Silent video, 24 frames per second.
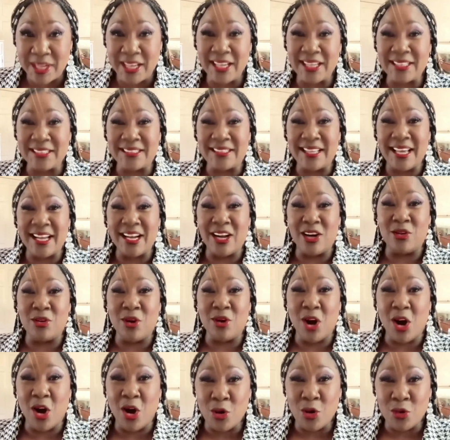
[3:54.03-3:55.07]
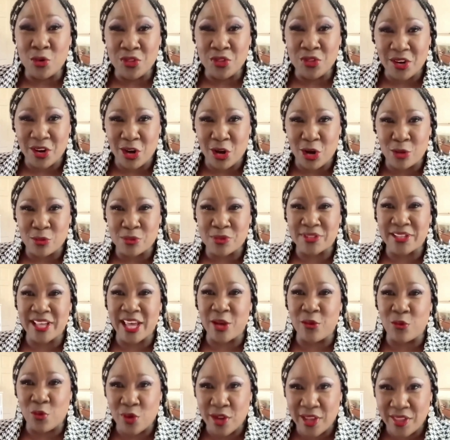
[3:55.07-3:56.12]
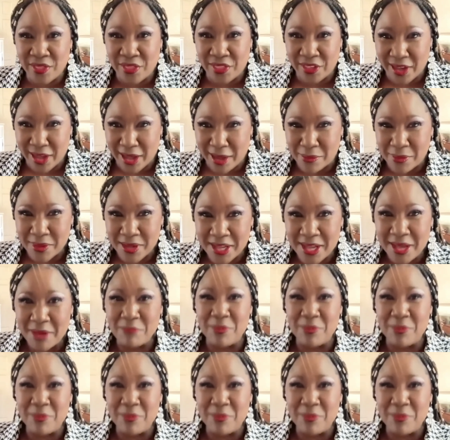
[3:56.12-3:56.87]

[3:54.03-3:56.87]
Because they don't own their homes, they rent them.